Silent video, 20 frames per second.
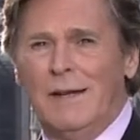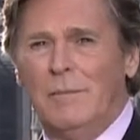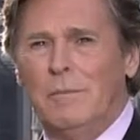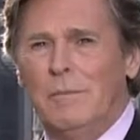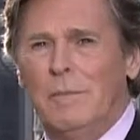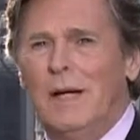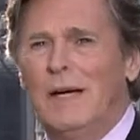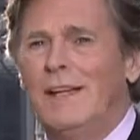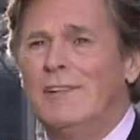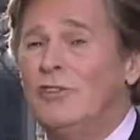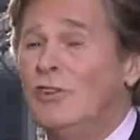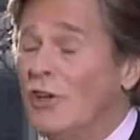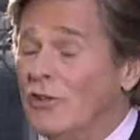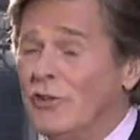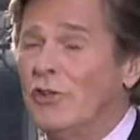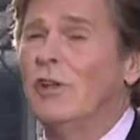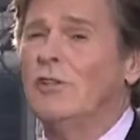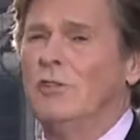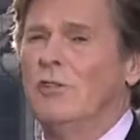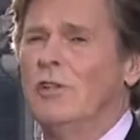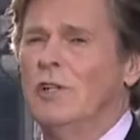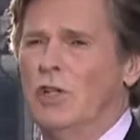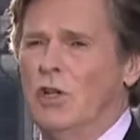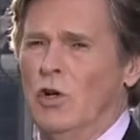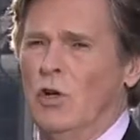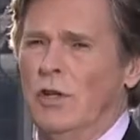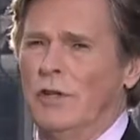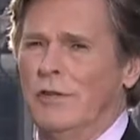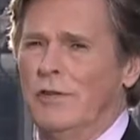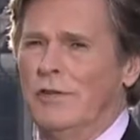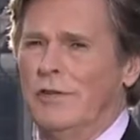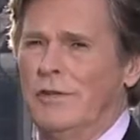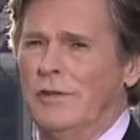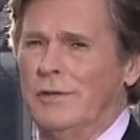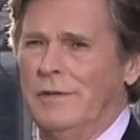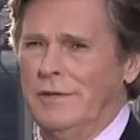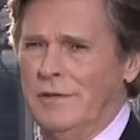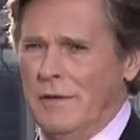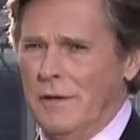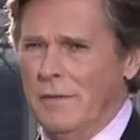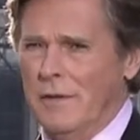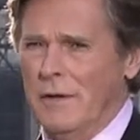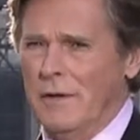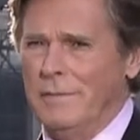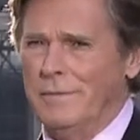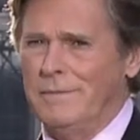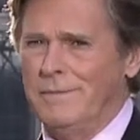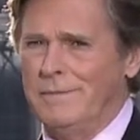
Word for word: by just such an occurrence. Cynthia.